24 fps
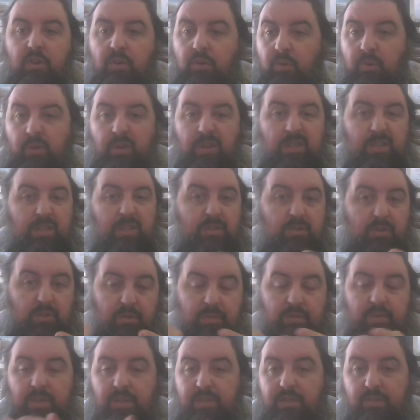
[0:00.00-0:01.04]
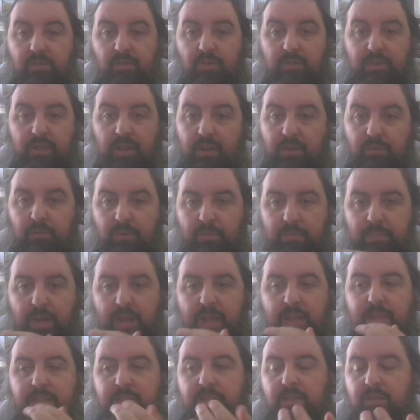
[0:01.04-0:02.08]
or he just could have just not done it with
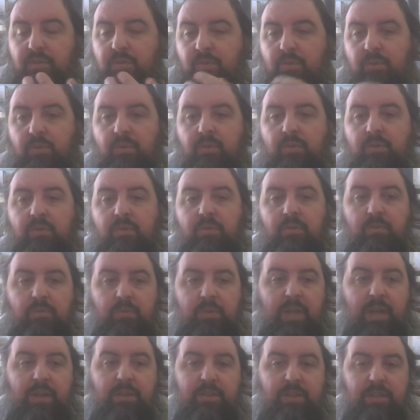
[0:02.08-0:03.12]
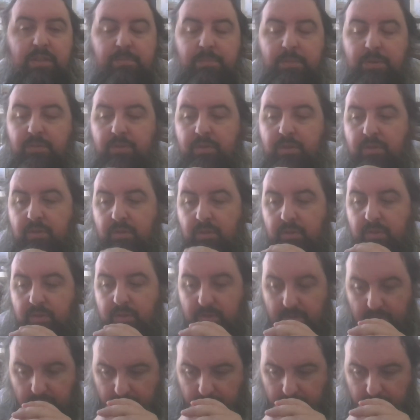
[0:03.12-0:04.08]
plagues at all, without these miracles.